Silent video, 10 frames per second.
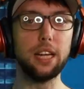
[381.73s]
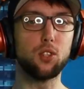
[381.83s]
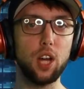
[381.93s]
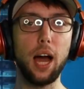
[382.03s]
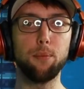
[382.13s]
It's
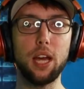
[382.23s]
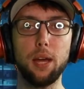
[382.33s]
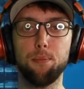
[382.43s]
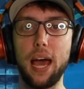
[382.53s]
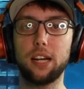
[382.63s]
time to
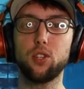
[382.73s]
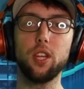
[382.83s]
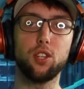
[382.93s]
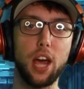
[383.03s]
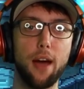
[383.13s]
head back to
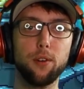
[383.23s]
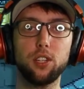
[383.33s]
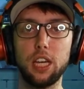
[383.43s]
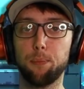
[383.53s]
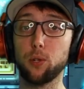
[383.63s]
the Tavern
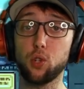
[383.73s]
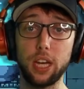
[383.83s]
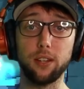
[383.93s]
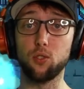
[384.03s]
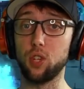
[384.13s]
Keeper's
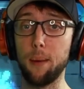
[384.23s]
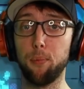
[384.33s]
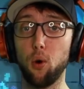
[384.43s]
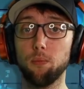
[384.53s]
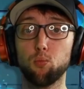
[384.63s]
King's
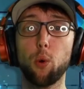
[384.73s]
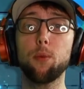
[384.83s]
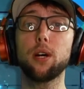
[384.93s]
Temple, where we